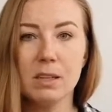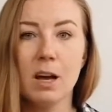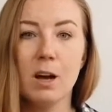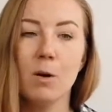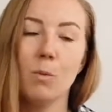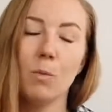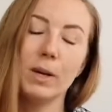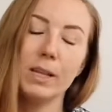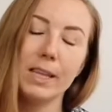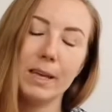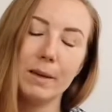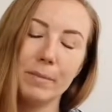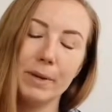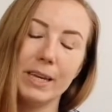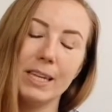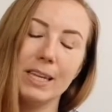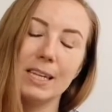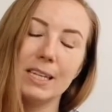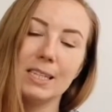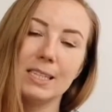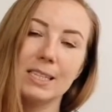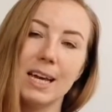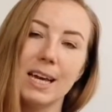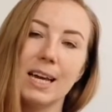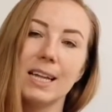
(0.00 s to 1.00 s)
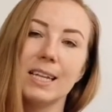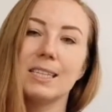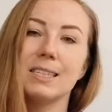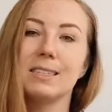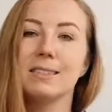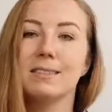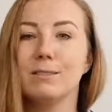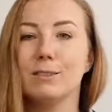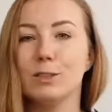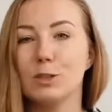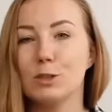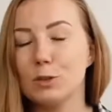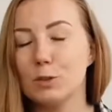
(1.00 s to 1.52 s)
What I mean is that
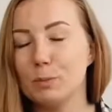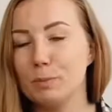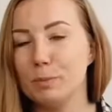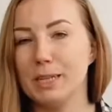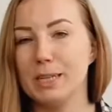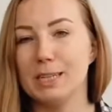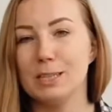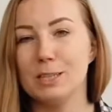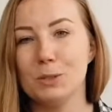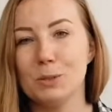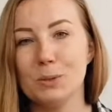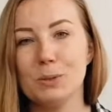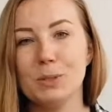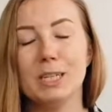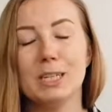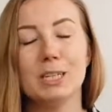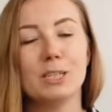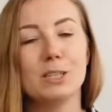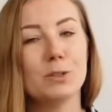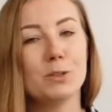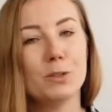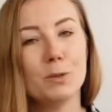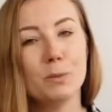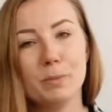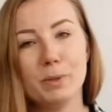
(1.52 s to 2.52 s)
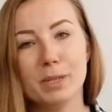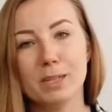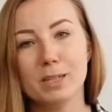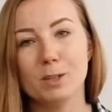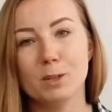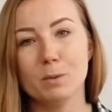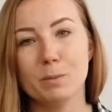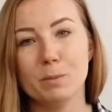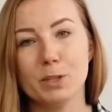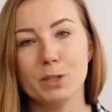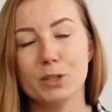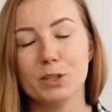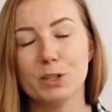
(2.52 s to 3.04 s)
European Union, European
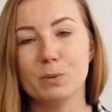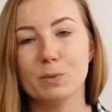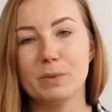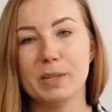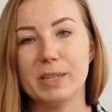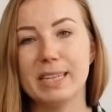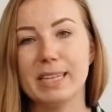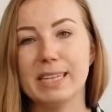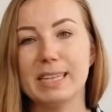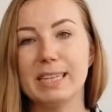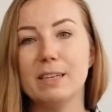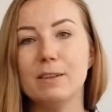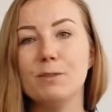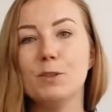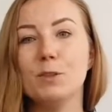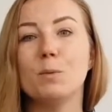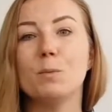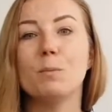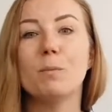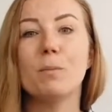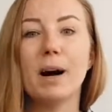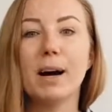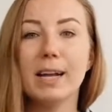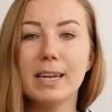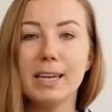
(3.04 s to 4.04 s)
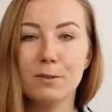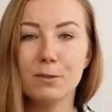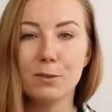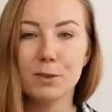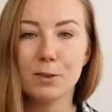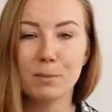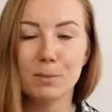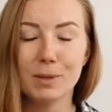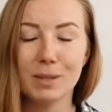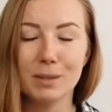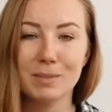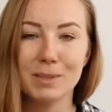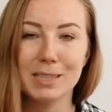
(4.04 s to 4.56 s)
Commission, when they give you money for
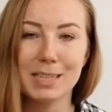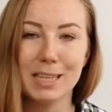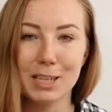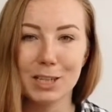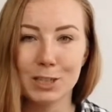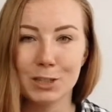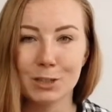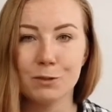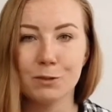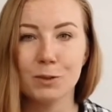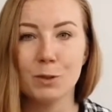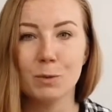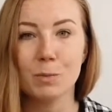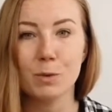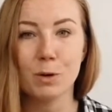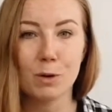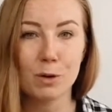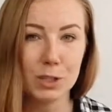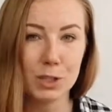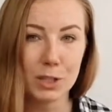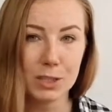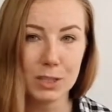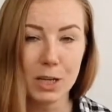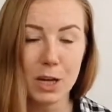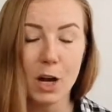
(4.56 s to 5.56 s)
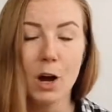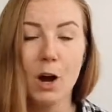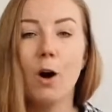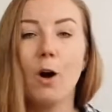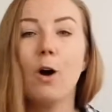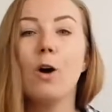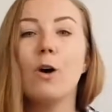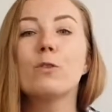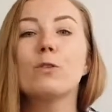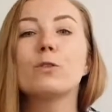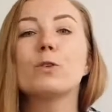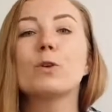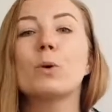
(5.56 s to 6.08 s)
implementation of your projects,
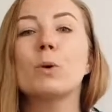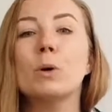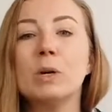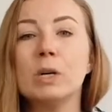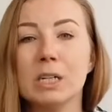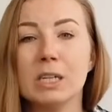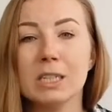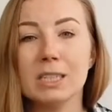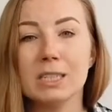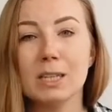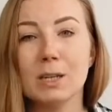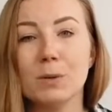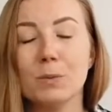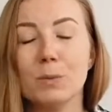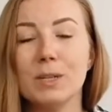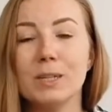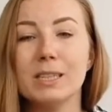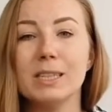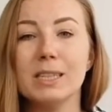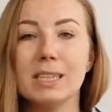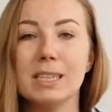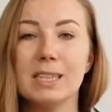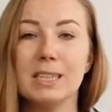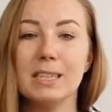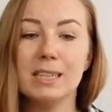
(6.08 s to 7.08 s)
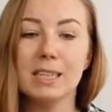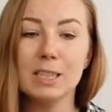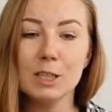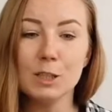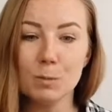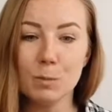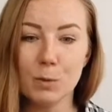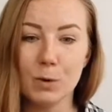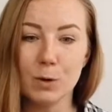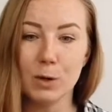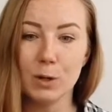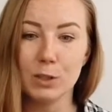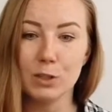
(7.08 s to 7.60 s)
of course they want that these
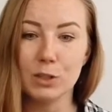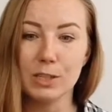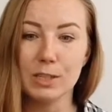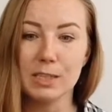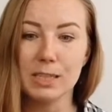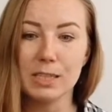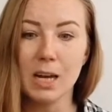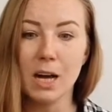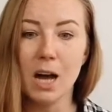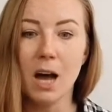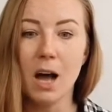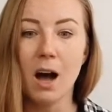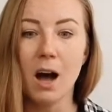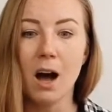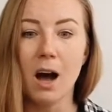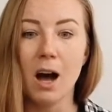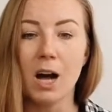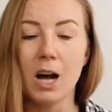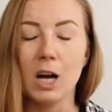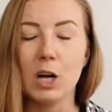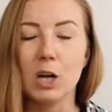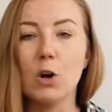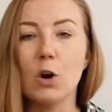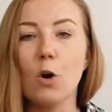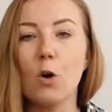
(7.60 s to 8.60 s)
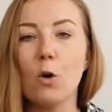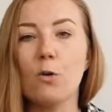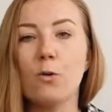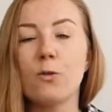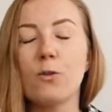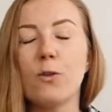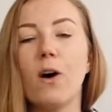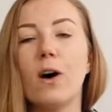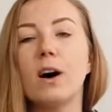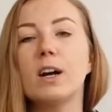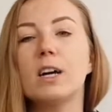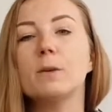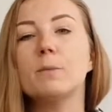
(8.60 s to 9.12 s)
projects go
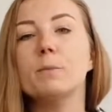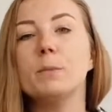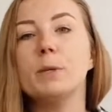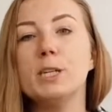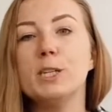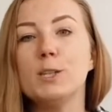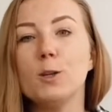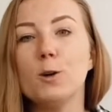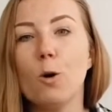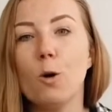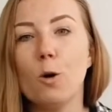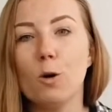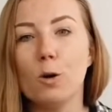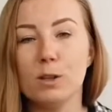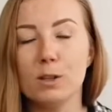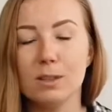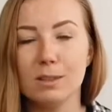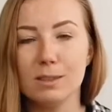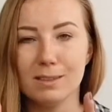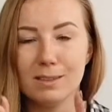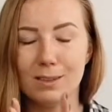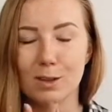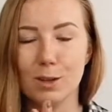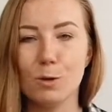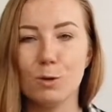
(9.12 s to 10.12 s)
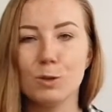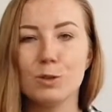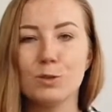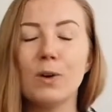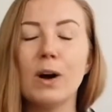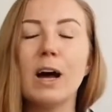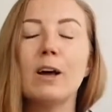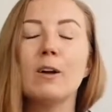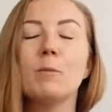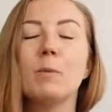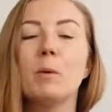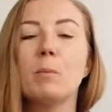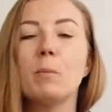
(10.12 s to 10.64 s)
far beyond those
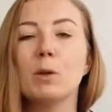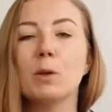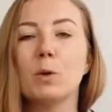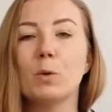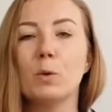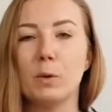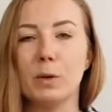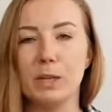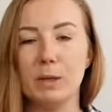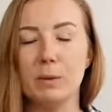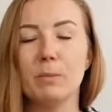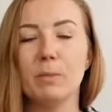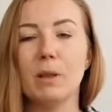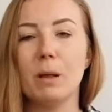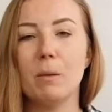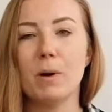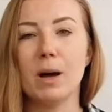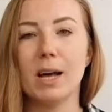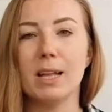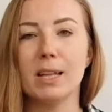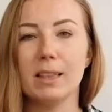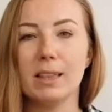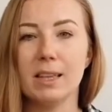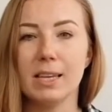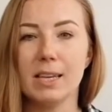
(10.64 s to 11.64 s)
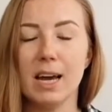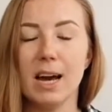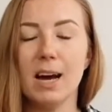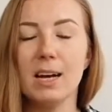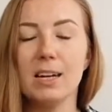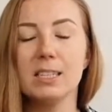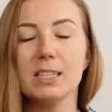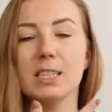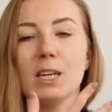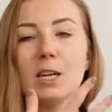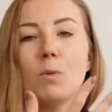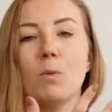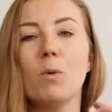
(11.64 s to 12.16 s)
5 people who implement. Yeah,
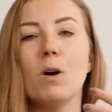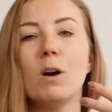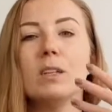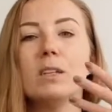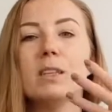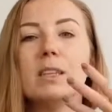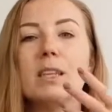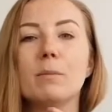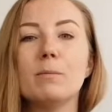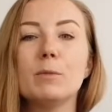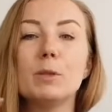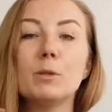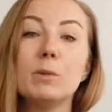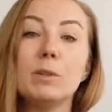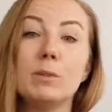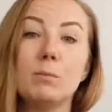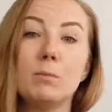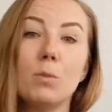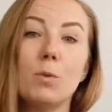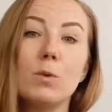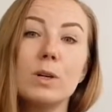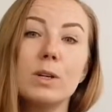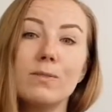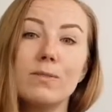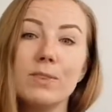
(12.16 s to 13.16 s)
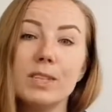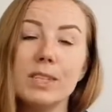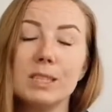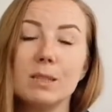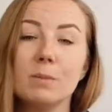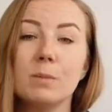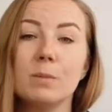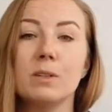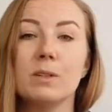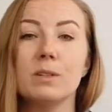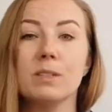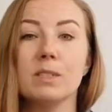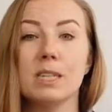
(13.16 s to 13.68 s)
they want them to be more
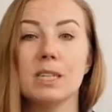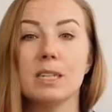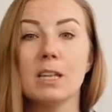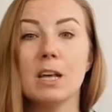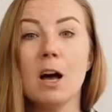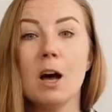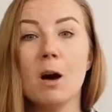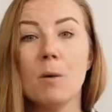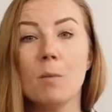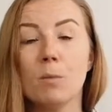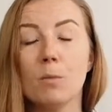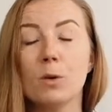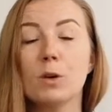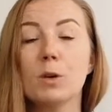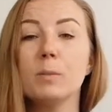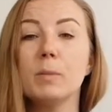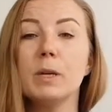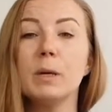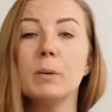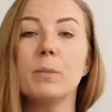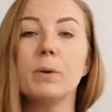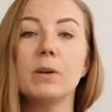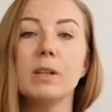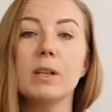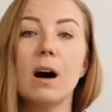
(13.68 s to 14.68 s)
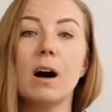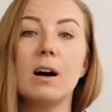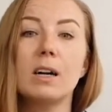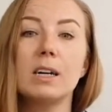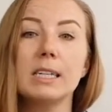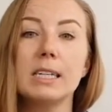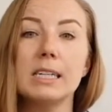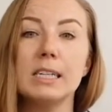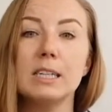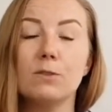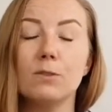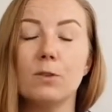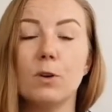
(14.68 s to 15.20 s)
visible, that more people are
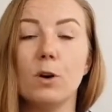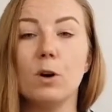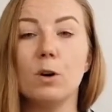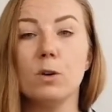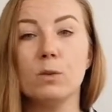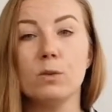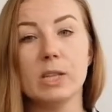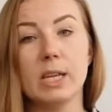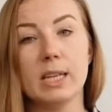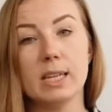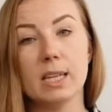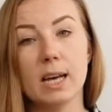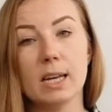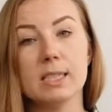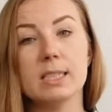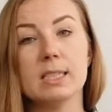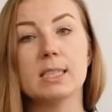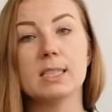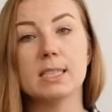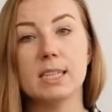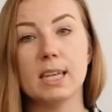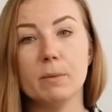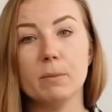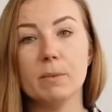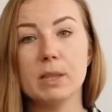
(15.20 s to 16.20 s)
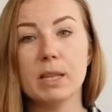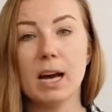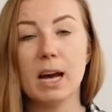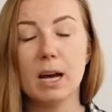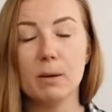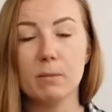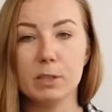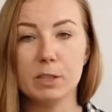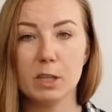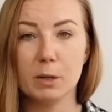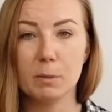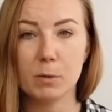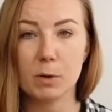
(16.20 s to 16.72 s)
involved, and at the same time
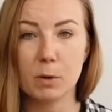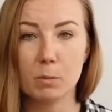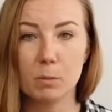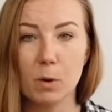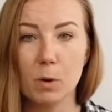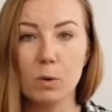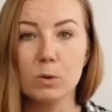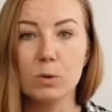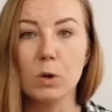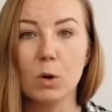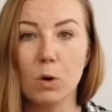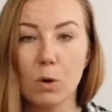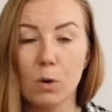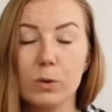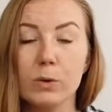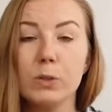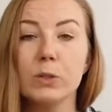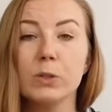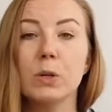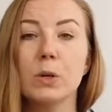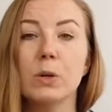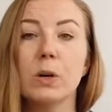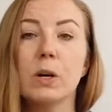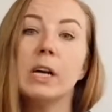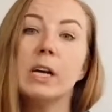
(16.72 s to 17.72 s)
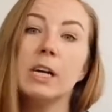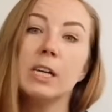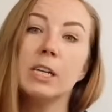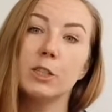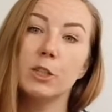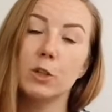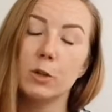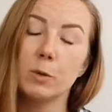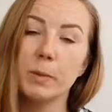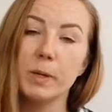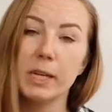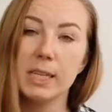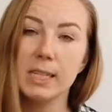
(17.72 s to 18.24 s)
they promote also
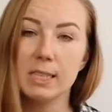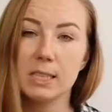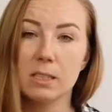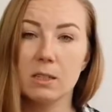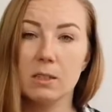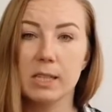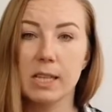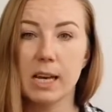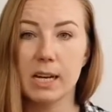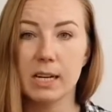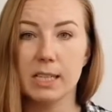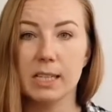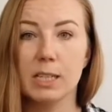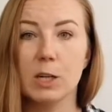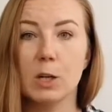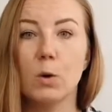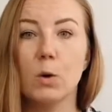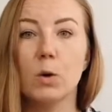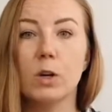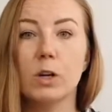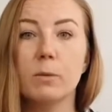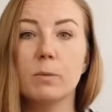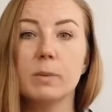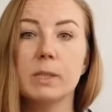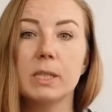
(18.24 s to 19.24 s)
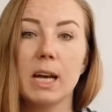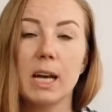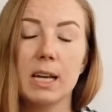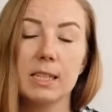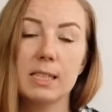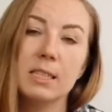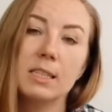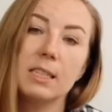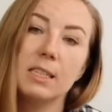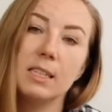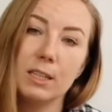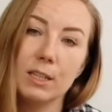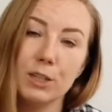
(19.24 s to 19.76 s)
European Solidarity Corps as
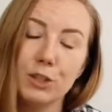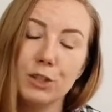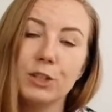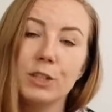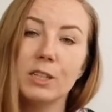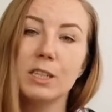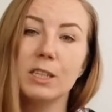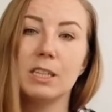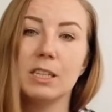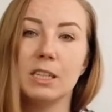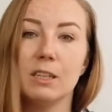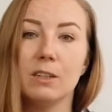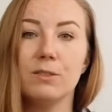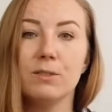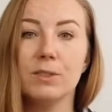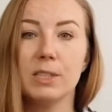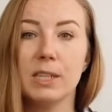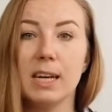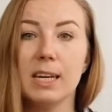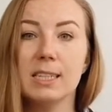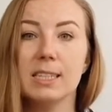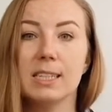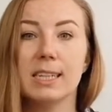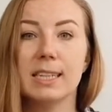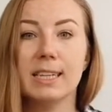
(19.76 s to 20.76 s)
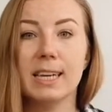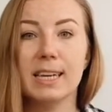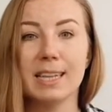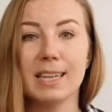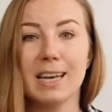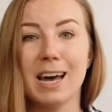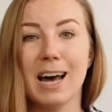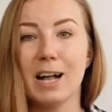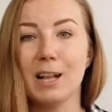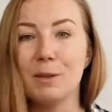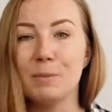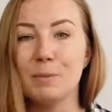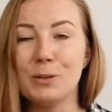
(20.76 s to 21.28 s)
initiative, that can
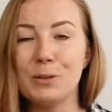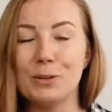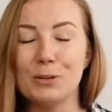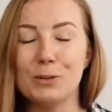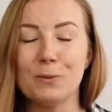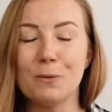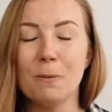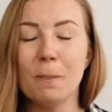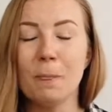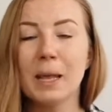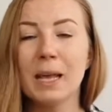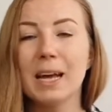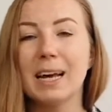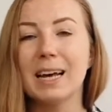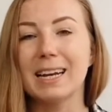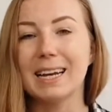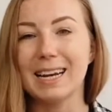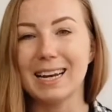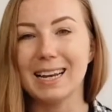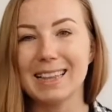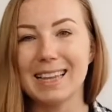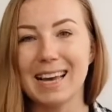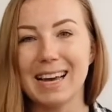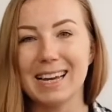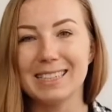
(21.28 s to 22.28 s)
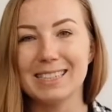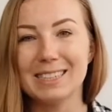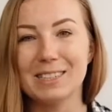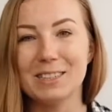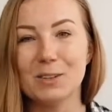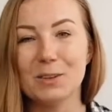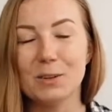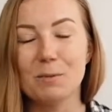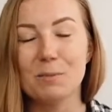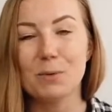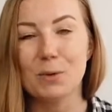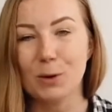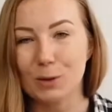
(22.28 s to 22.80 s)
help you realize
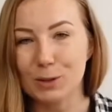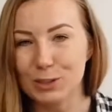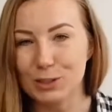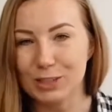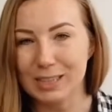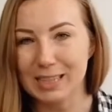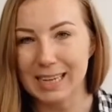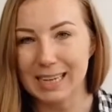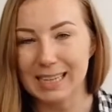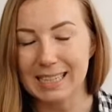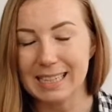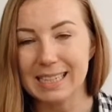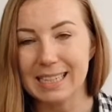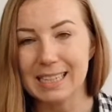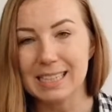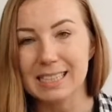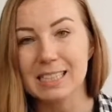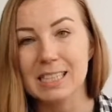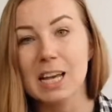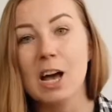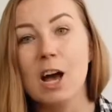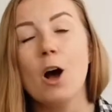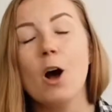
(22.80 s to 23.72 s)
your project ideas.